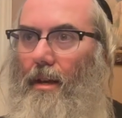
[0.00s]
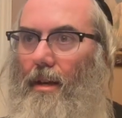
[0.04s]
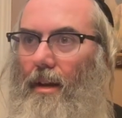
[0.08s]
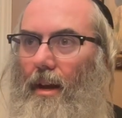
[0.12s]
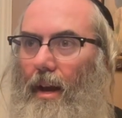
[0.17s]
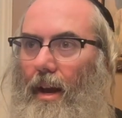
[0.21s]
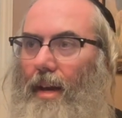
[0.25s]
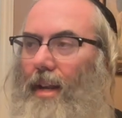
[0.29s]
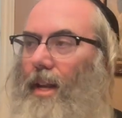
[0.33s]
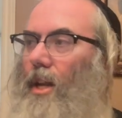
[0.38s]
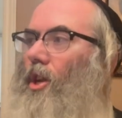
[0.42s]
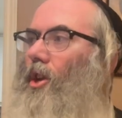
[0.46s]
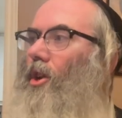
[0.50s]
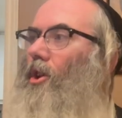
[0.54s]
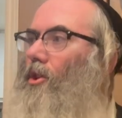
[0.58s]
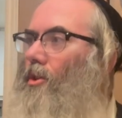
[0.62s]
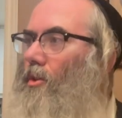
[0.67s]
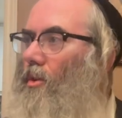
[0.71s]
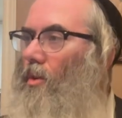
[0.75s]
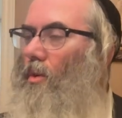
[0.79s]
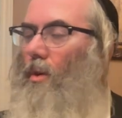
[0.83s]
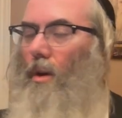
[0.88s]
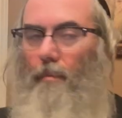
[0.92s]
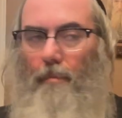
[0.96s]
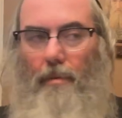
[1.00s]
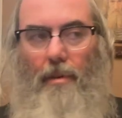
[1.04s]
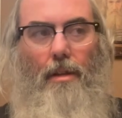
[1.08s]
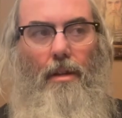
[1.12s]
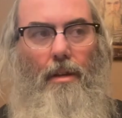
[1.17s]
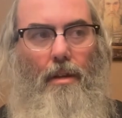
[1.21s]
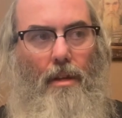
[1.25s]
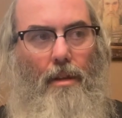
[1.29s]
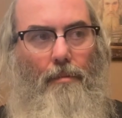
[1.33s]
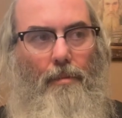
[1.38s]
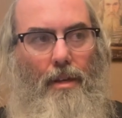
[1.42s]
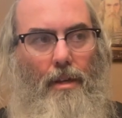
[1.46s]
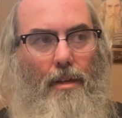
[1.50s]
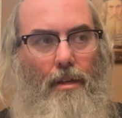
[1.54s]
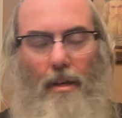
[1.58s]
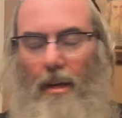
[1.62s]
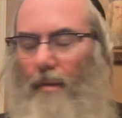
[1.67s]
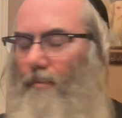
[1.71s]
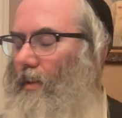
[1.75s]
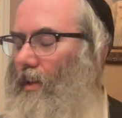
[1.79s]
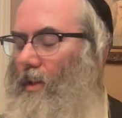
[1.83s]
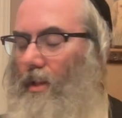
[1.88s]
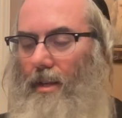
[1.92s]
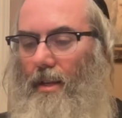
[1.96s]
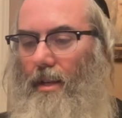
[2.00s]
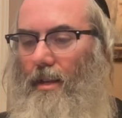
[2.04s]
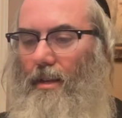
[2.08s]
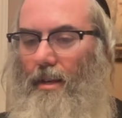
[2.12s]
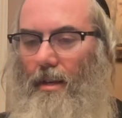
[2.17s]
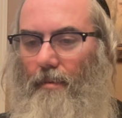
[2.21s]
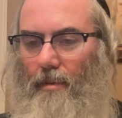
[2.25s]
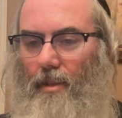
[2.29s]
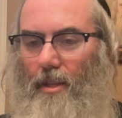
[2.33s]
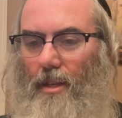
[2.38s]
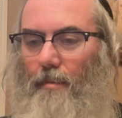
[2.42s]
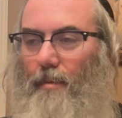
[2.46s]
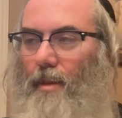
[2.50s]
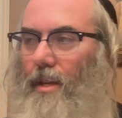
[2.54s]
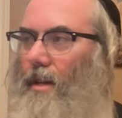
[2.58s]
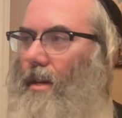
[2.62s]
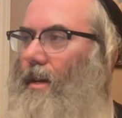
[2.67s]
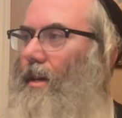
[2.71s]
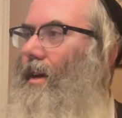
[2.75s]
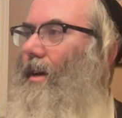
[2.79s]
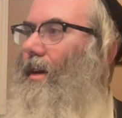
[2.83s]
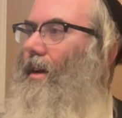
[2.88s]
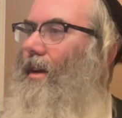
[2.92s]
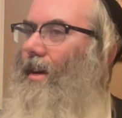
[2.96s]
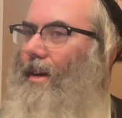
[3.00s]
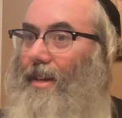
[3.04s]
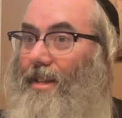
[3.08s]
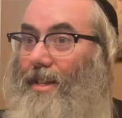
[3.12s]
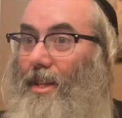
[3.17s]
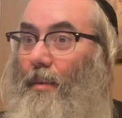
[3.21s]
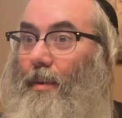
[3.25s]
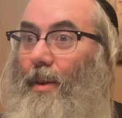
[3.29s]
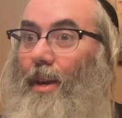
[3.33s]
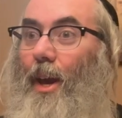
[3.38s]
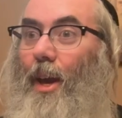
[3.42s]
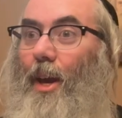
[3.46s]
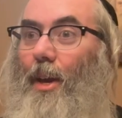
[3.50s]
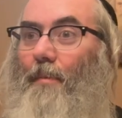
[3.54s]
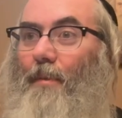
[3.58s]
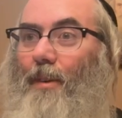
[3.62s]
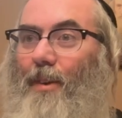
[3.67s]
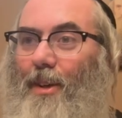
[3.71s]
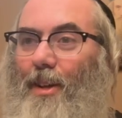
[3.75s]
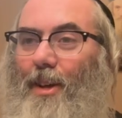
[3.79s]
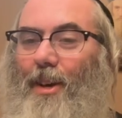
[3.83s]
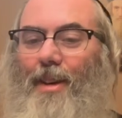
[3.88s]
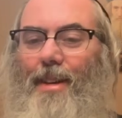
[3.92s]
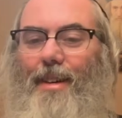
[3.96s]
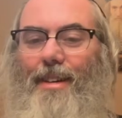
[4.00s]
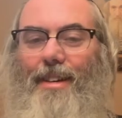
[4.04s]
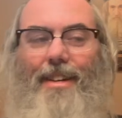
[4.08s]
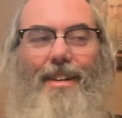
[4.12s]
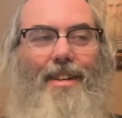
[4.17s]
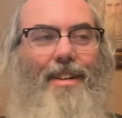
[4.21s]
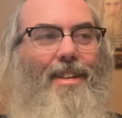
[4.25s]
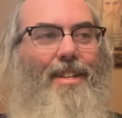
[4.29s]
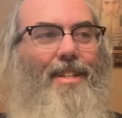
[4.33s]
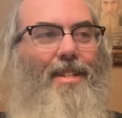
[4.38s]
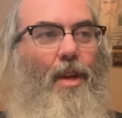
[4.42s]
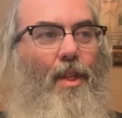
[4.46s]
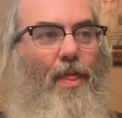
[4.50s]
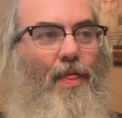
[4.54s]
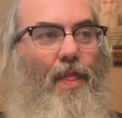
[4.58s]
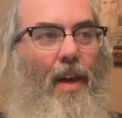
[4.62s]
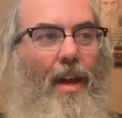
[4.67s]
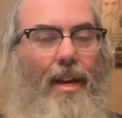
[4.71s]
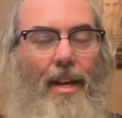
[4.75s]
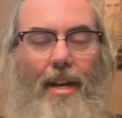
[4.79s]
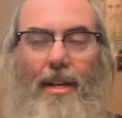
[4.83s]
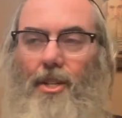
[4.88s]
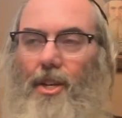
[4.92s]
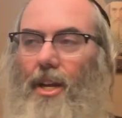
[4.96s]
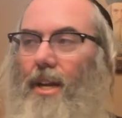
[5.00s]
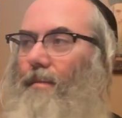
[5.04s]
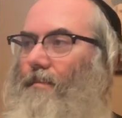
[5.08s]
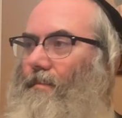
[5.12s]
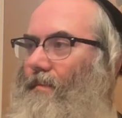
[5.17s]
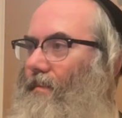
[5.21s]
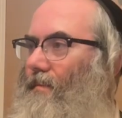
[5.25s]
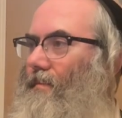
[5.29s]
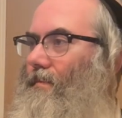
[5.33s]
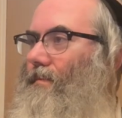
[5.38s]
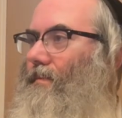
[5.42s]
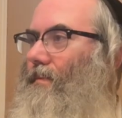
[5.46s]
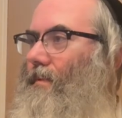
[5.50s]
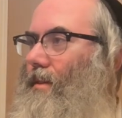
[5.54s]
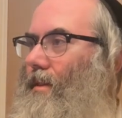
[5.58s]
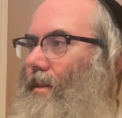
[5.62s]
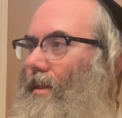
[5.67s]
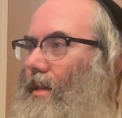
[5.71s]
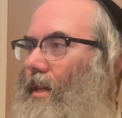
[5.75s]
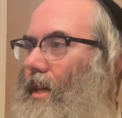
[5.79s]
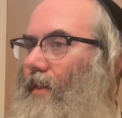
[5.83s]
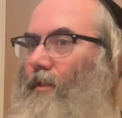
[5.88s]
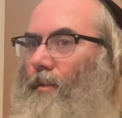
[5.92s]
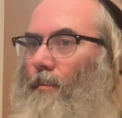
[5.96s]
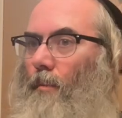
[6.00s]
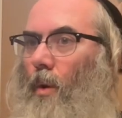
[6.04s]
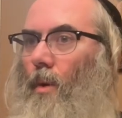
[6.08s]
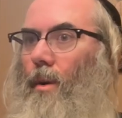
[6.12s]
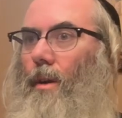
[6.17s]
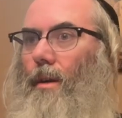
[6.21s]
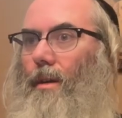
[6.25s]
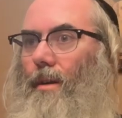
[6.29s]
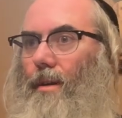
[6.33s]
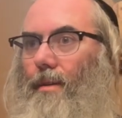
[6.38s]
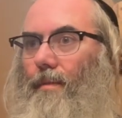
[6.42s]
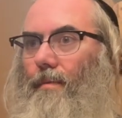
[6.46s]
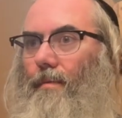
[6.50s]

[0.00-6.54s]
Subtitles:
and a new ability to be able to thank Hashem even more.